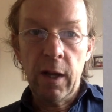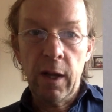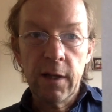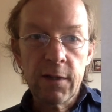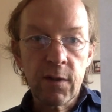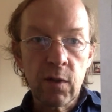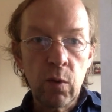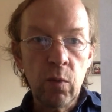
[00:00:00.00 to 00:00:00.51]

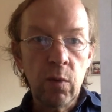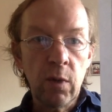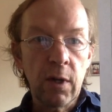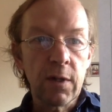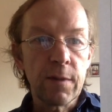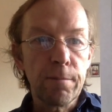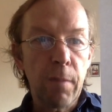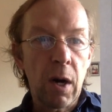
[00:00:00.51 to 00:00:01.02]
as soon
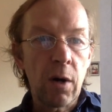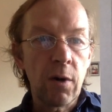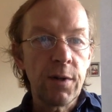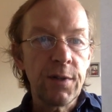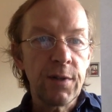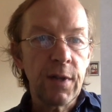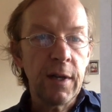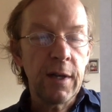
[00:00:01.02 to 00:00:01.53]
as
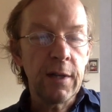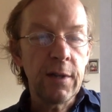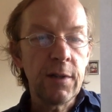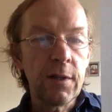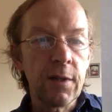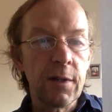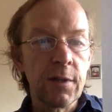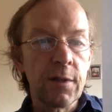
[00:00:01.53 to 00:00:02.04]
Mars
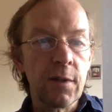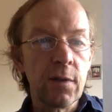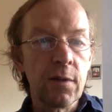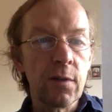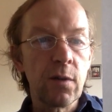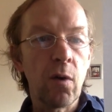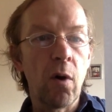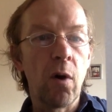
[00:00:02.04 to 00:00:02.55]
enters
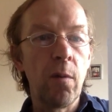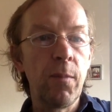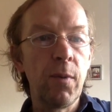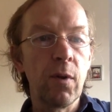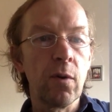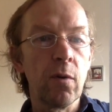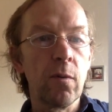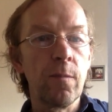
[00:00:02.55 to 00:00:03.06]

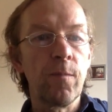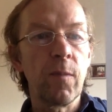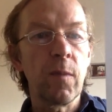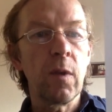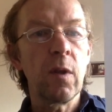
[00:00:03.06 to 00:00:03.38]
Scorpio,